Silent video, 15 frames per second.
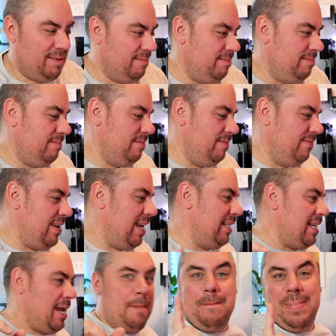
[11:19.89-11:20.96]
In
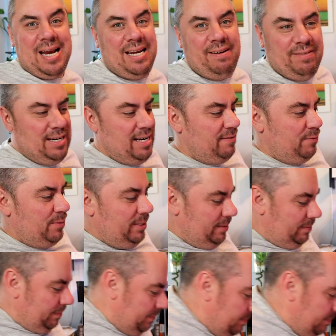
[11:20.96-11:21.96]
fact, I might even have one.